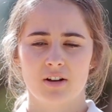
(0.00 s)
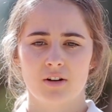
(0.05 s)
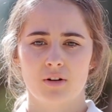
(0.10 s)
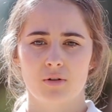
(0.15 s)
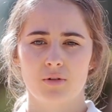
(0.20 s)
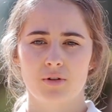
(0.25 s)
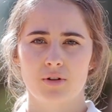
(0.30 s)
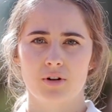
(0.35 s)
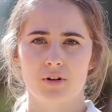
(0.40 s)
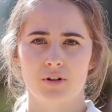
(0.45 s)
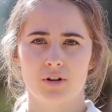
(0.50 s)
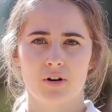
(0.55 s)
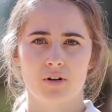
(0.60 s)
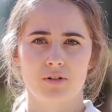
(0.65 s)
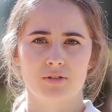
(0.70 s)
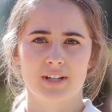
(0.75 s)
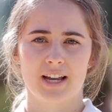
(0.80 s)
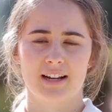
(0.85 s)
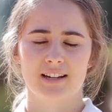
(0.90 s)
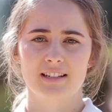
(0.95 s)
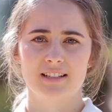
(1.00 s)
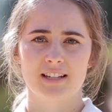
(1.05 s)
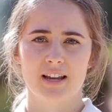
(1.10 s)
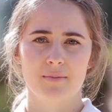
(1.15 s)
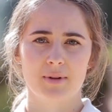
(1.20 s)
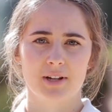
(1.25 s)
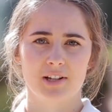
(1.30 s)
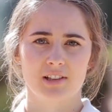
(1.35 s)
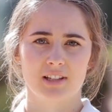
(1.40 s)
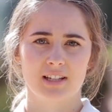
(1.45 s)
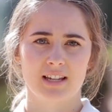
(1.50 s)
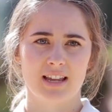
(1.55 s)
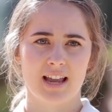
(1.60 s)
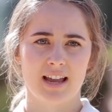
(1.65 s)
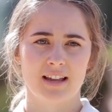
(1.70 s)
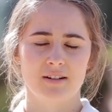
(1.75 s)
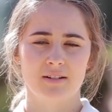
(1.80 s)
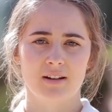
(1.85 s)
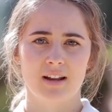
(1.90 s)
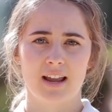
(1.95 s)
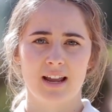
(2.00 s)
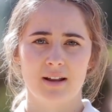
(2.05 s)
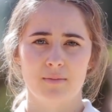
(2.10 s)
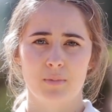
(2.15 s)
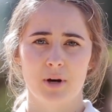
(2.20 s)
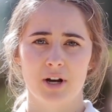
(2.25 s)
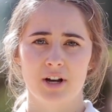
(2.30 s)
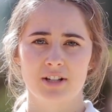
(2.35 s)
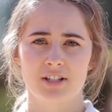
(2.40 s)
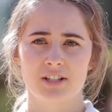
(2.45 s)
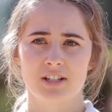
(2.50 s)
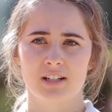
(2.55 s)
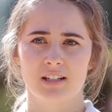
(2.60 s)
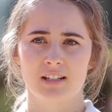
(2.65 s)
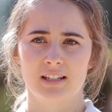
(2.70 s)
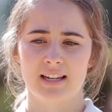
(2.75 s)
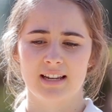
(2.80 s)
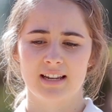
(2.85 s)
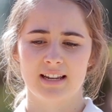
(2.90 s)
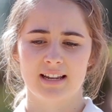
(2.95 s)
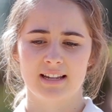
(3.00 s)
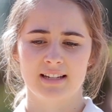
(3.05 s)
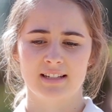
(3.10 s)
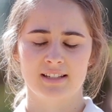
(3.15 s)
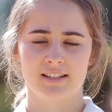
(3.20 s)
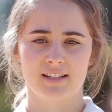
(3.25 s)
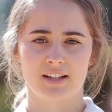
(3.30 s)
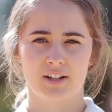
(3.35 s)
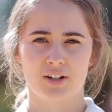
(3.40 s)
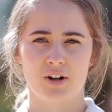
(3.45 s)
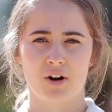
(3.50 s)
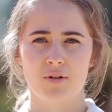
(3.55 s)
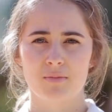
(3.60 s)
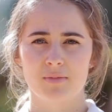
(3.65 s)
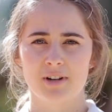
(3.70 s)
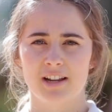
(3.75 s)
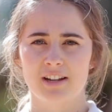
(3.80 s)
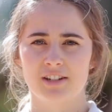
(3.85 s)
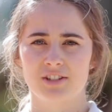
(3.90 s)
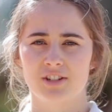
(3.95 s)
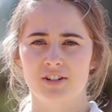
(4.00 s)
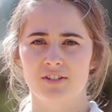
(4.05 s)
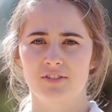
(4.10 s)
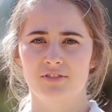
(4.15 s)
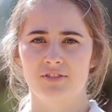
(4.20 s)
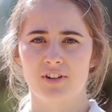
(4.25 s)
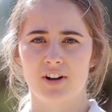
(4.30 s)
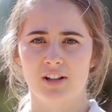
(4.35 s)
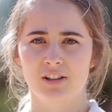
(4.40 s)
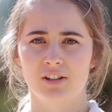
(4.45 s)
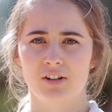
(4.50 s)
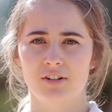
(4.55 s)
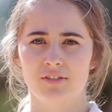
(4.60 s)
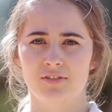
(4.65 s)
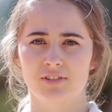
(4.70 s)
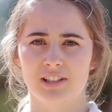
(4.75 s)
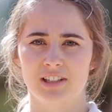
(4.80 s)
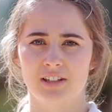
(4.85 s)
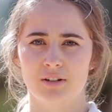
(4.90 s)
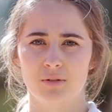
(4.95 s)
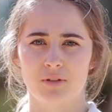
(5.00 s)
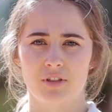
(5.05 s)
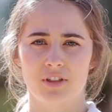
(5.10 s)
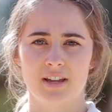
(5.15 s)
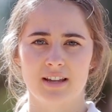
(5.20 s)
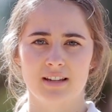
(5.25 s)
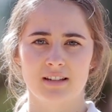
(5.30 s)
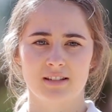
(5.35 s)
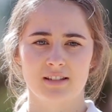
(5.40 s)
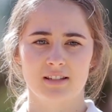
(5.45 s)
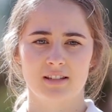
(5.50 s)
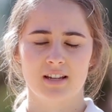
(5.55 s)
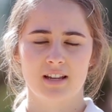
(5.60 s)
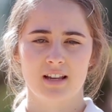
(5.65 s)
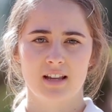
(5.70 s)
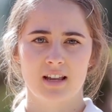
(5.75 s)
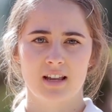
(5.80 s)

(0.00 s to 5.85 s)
all your goals academically and, and personally is a culmination of a lot of little things